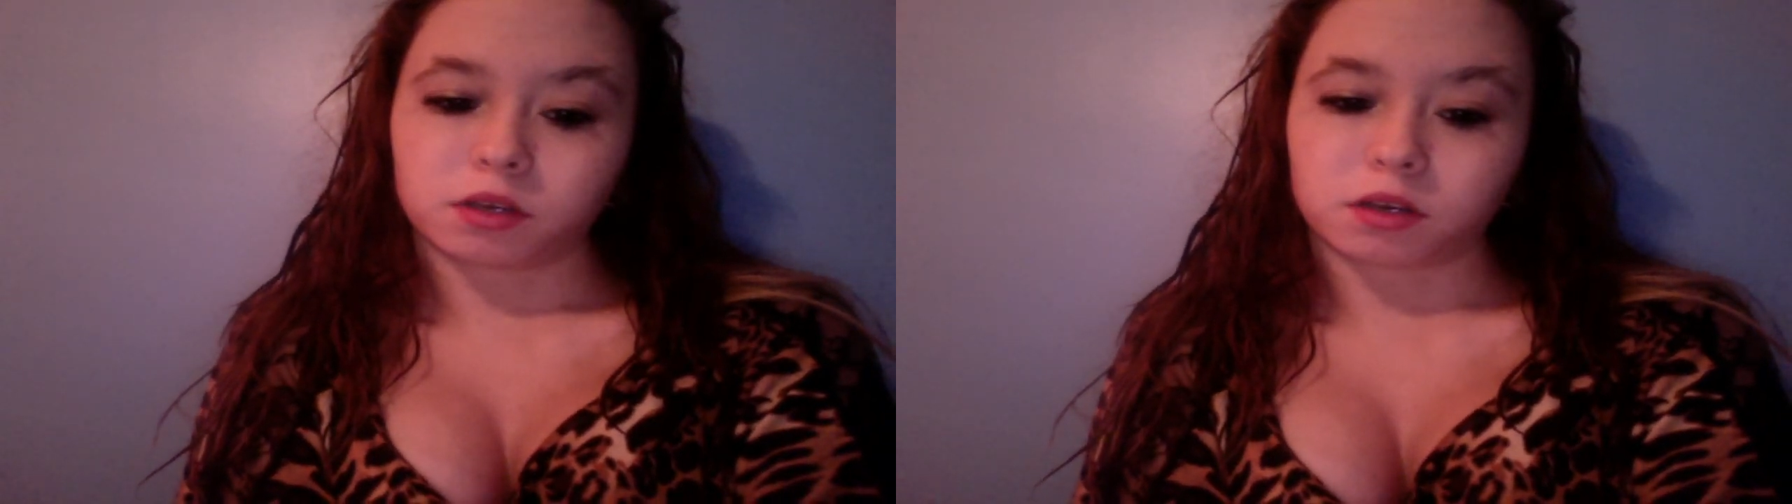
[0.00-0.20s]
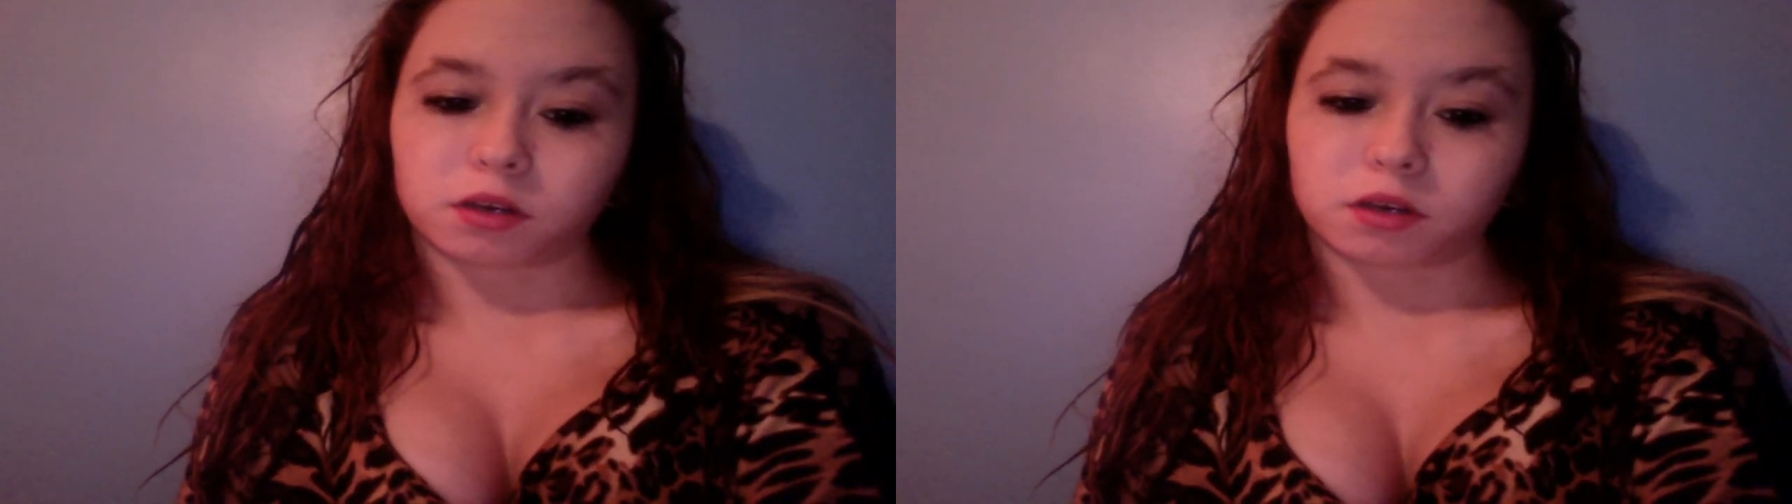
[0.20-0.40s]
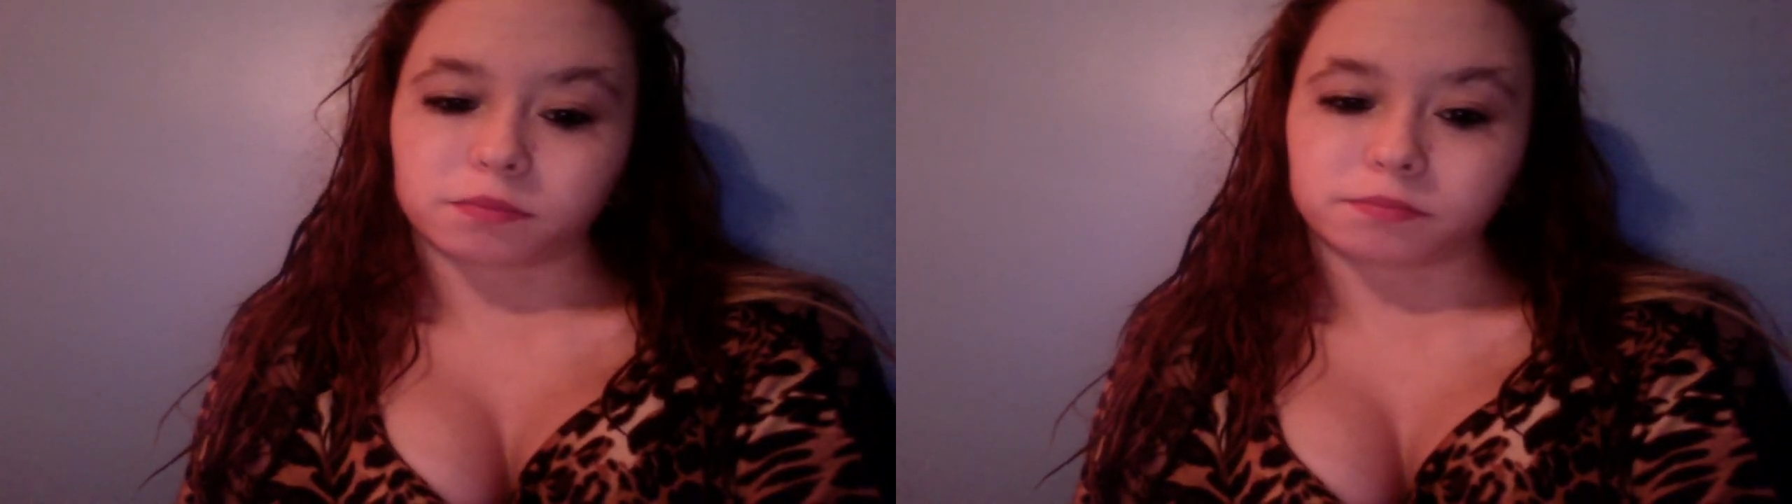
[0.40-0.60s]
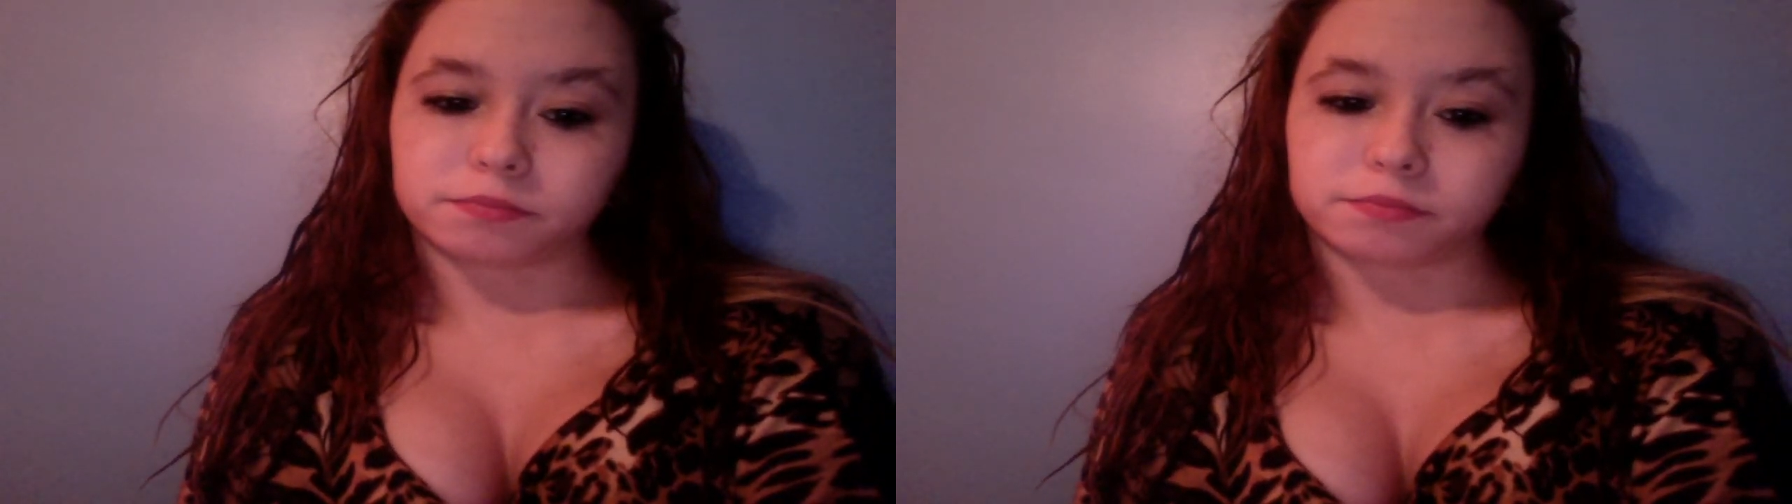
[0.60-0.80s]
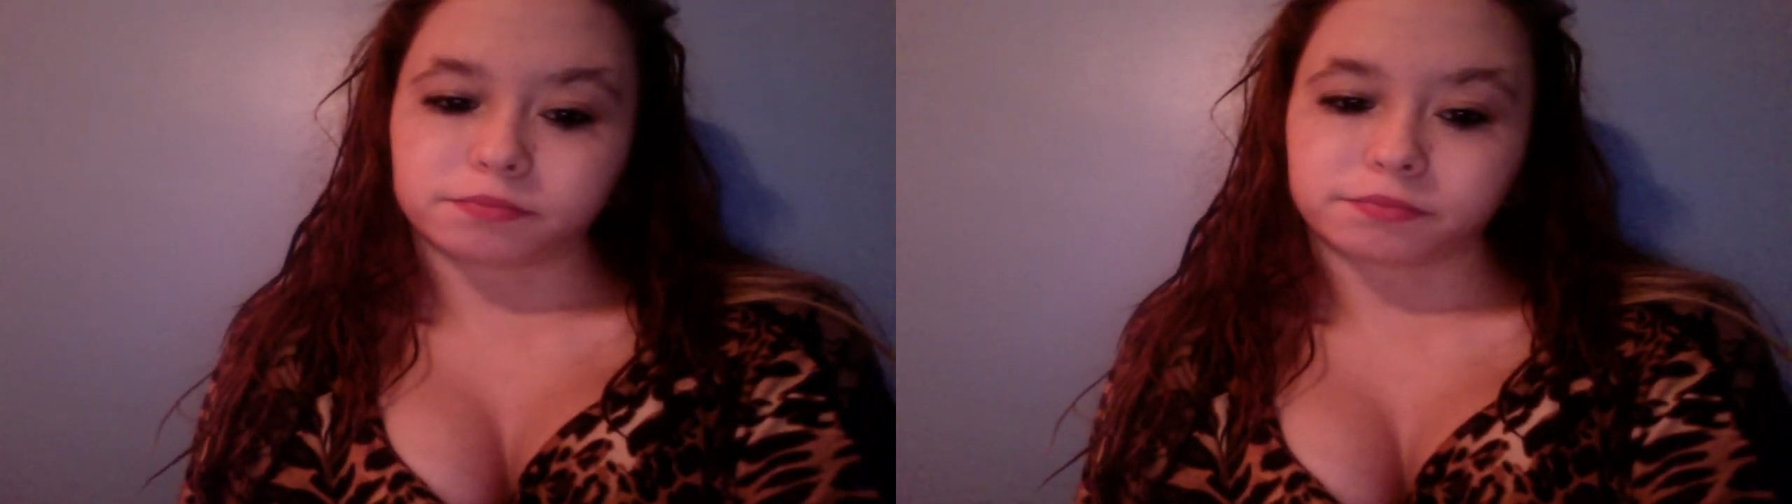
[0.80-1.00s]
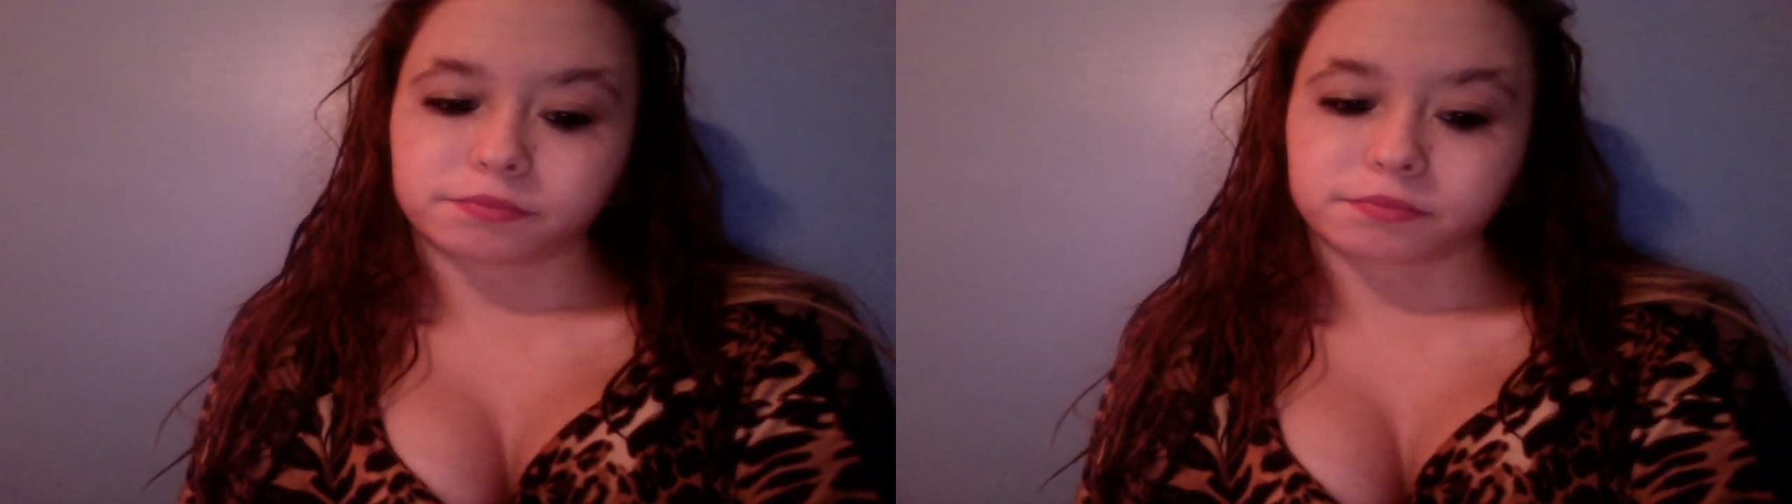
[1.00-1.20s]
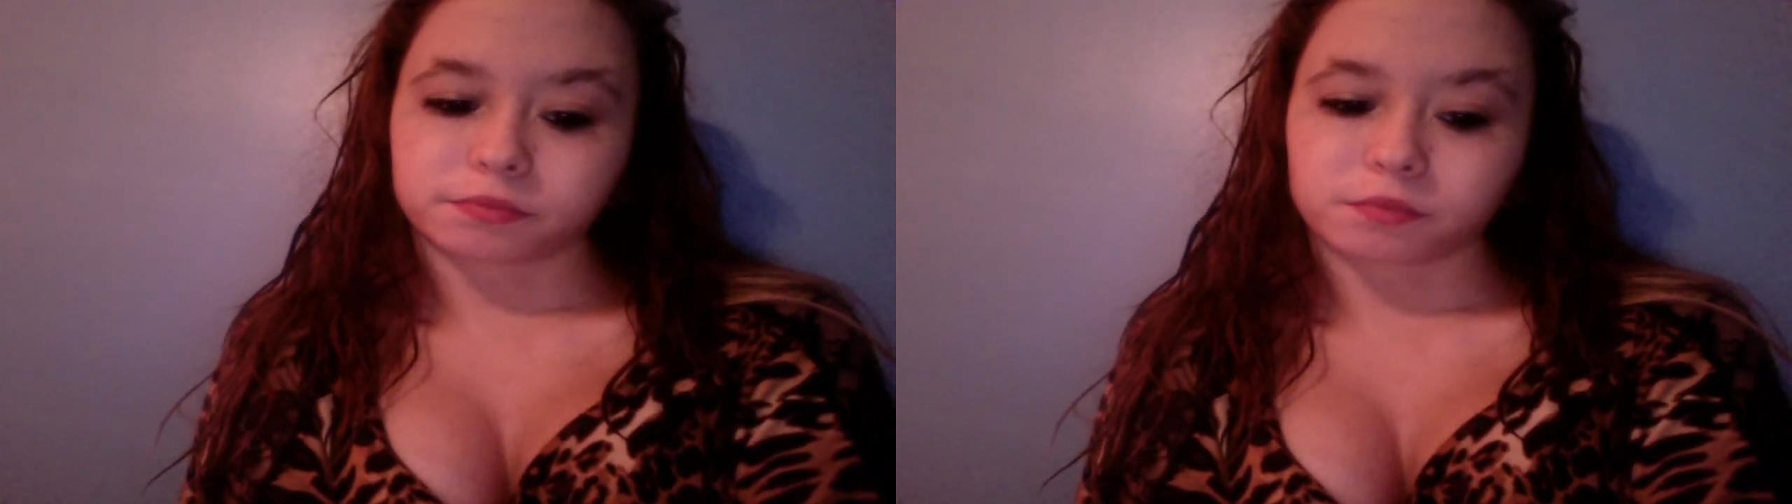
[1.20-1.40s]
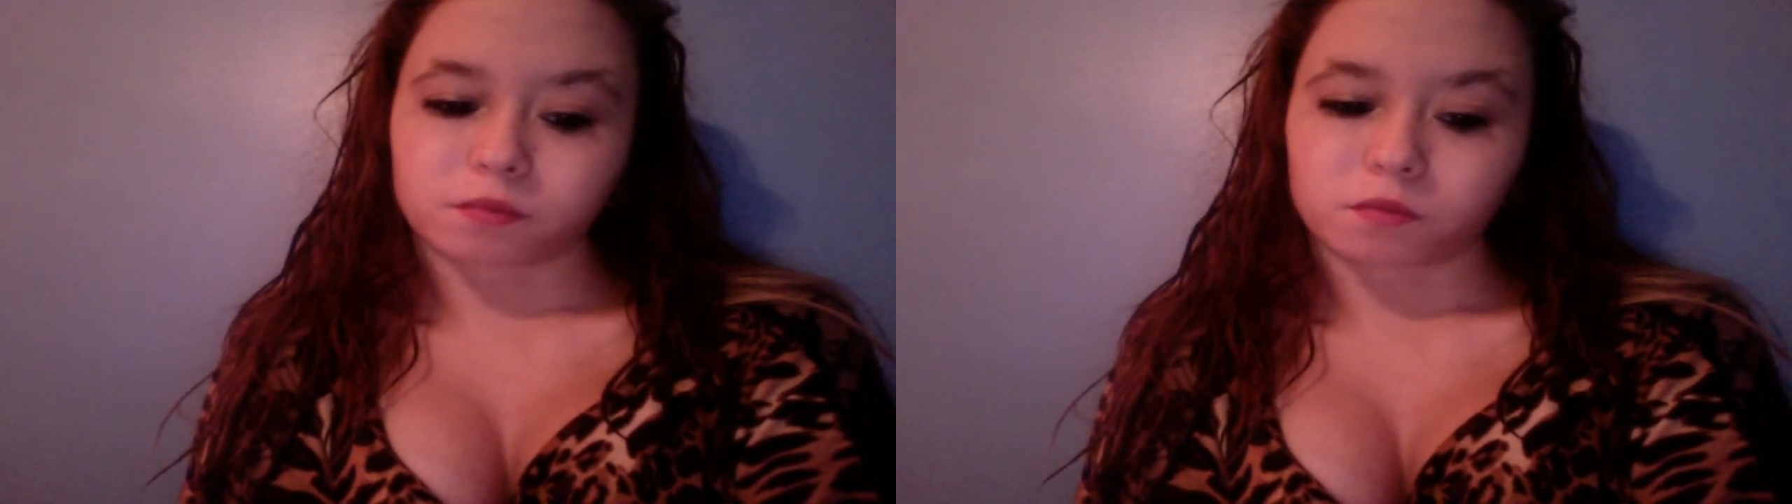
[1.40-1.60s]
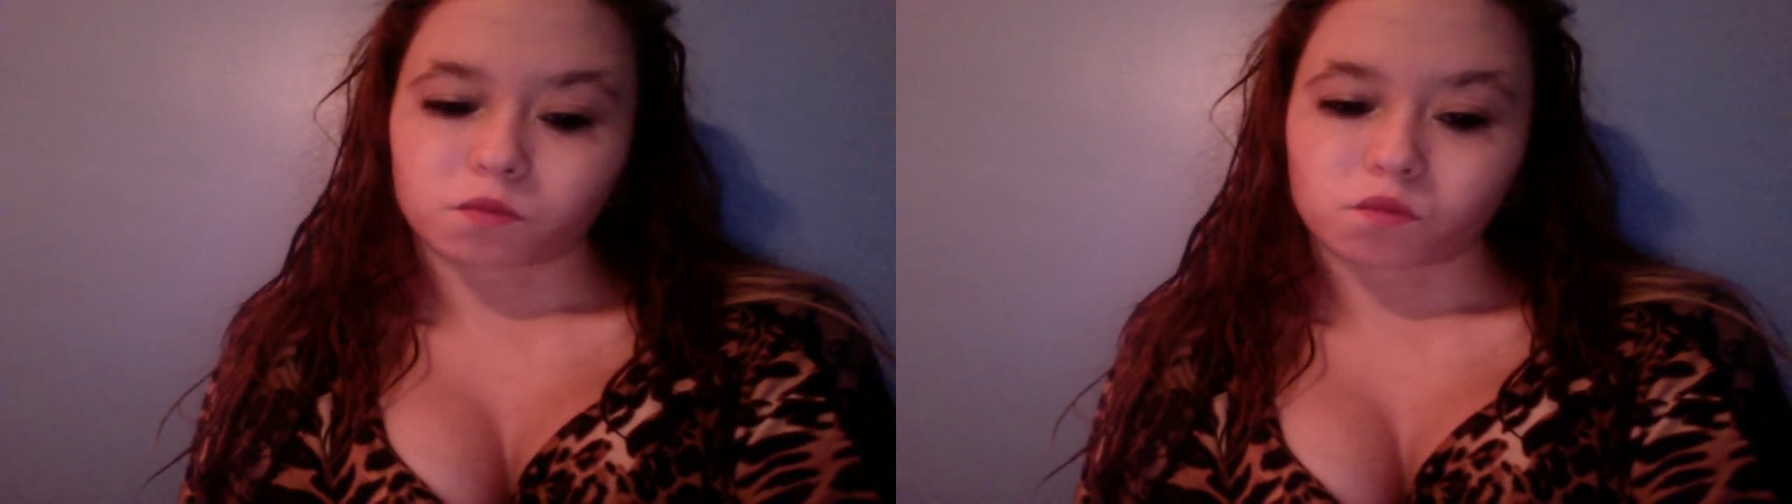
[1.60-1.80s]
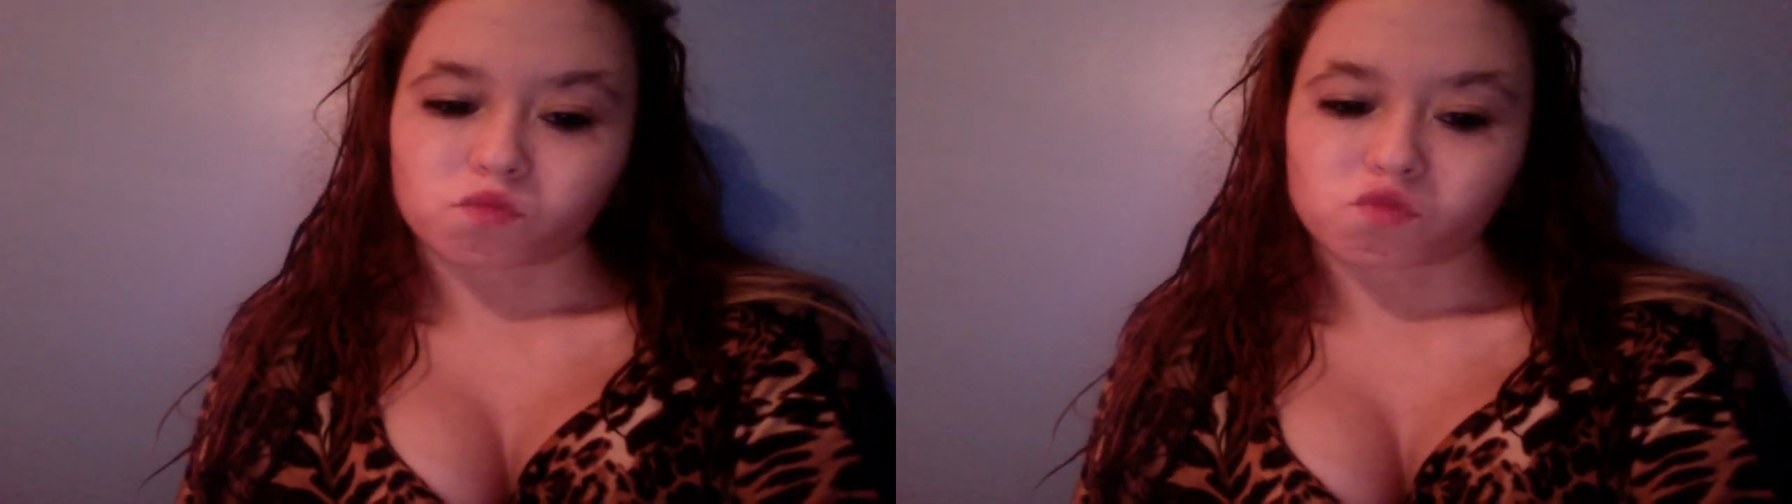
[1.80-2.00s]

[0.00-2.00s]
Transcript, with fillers: Um, we did